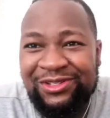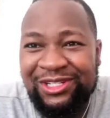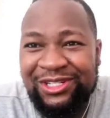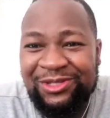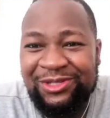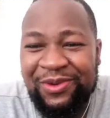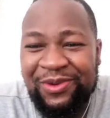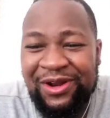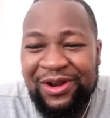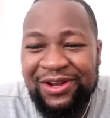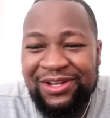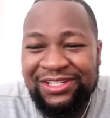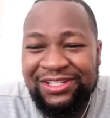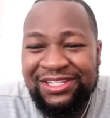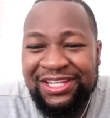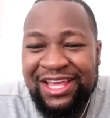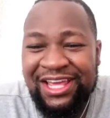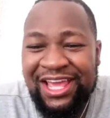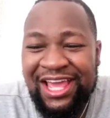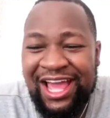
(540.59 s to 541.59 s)

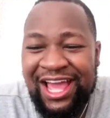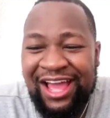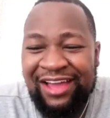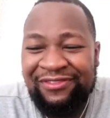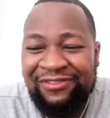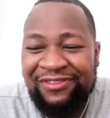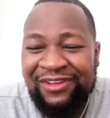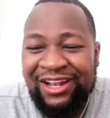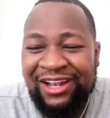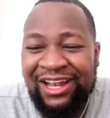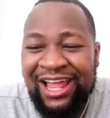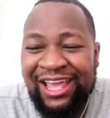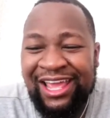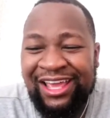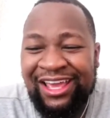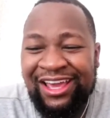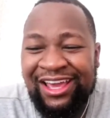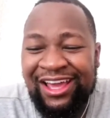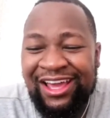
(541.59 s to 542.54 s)
experience. I feel like